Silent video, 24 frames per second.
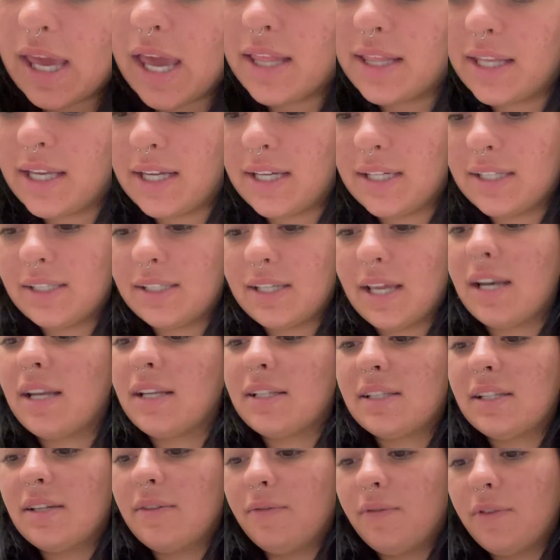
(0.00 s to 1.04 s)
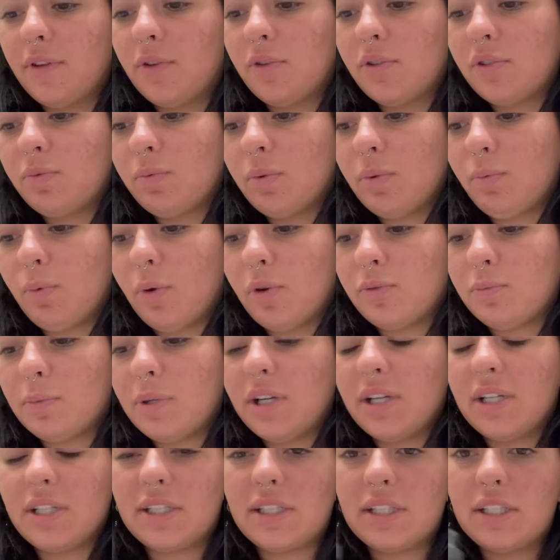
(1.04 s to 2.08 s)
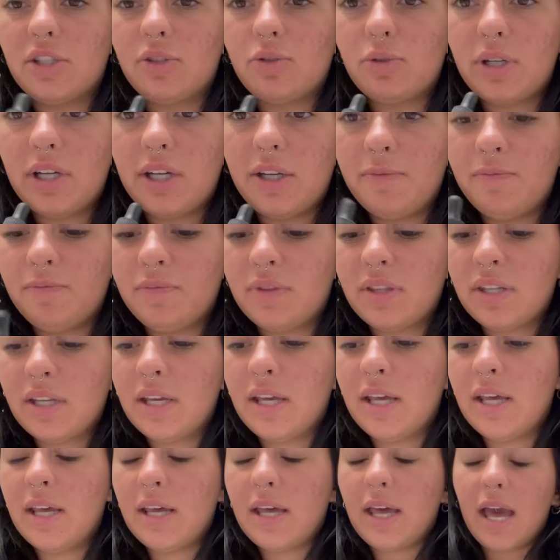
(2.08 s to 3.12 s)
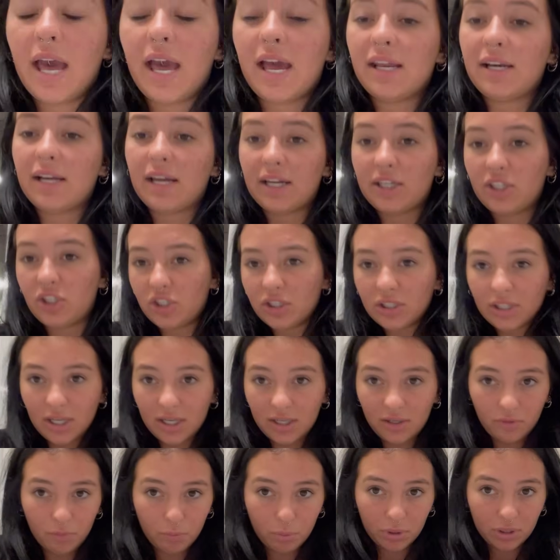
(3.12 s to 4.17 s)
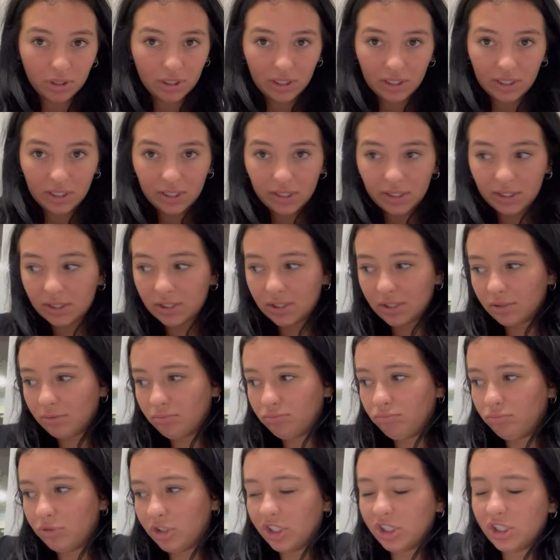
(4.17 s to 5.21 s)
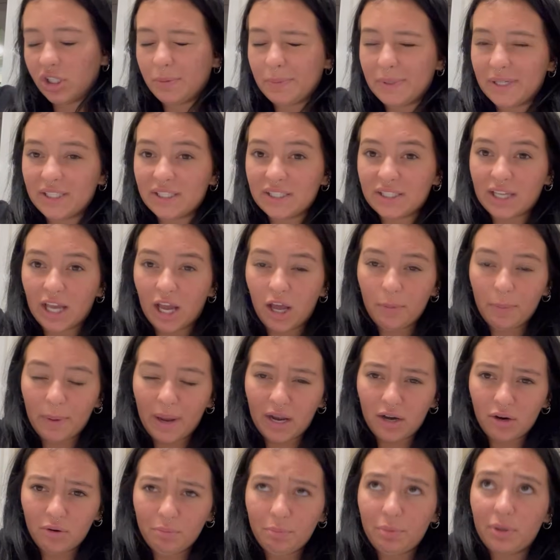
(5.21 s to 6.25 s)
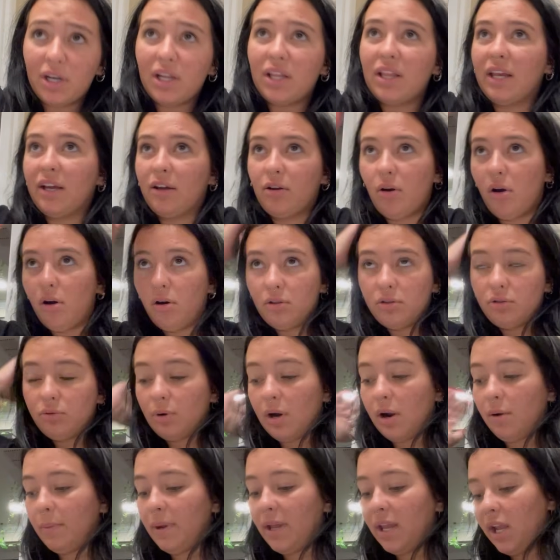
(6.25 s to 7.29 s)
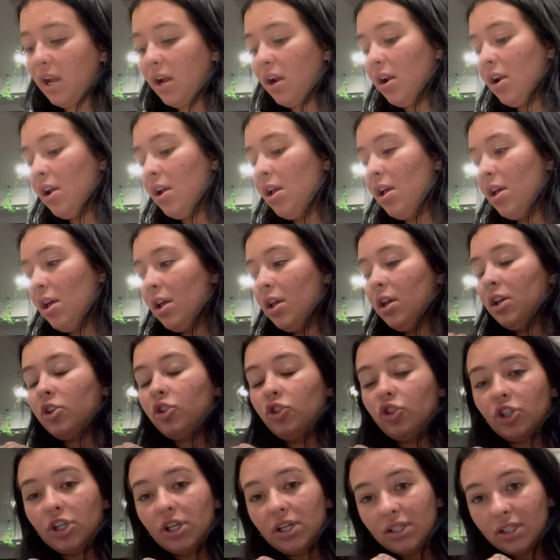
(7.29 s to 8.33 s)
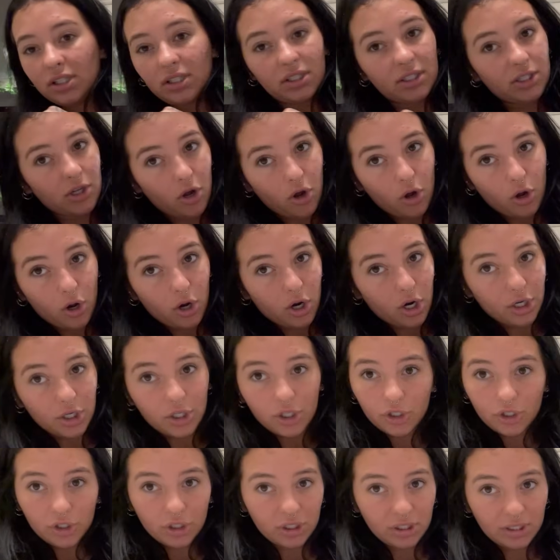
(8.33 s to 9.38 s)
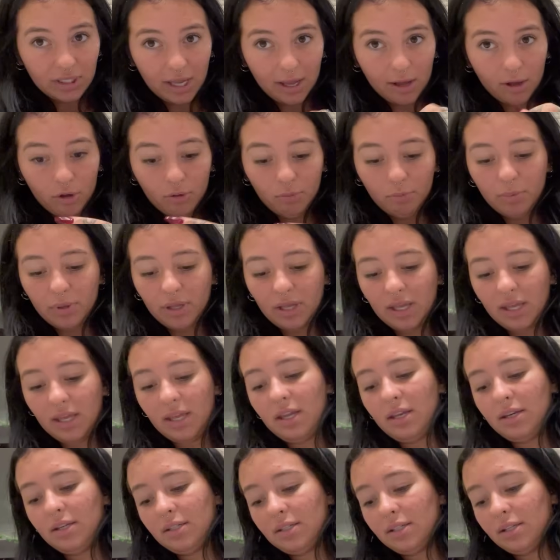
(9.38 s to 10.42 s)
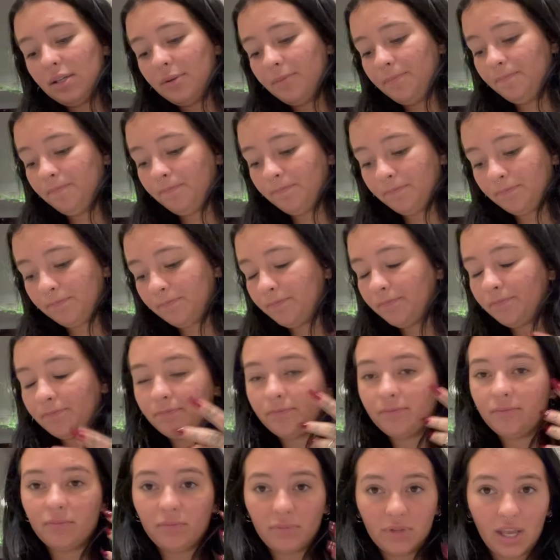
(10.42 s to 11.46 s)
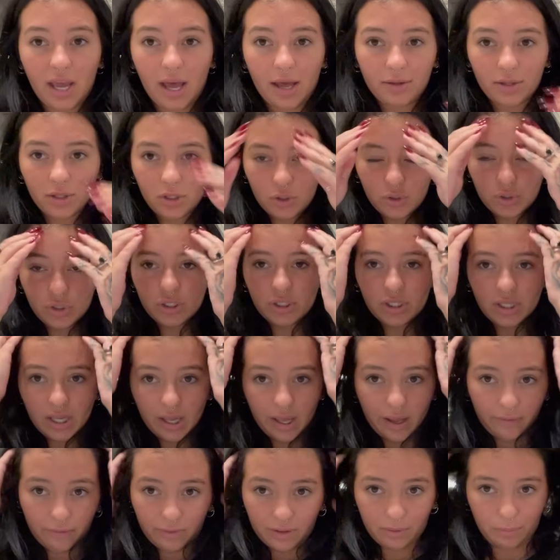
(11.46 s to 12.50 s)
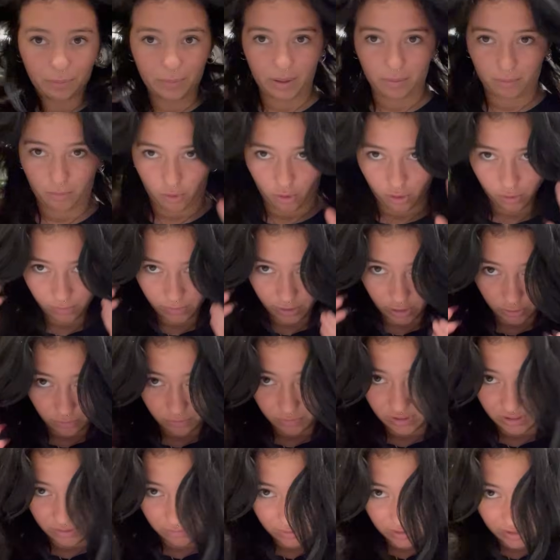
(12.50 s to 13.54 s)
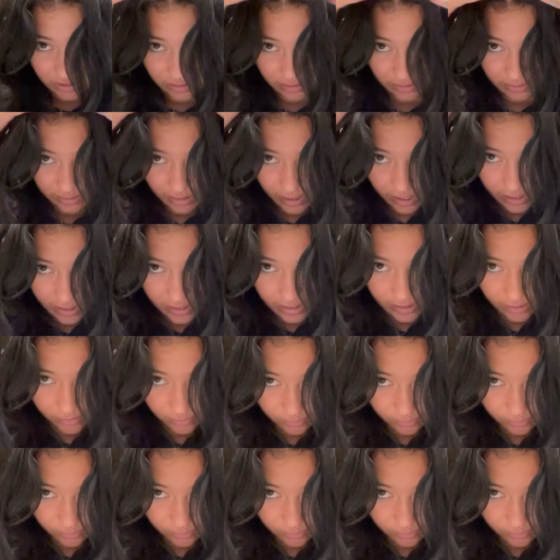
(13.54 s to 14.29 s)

and like I said, it's infused with rosemary and tea tree. And I just kind of put this just on my scalp. I don't put it like all throughout my hair, just on your scalp. And yeah, usually I have like my mom help me because I can't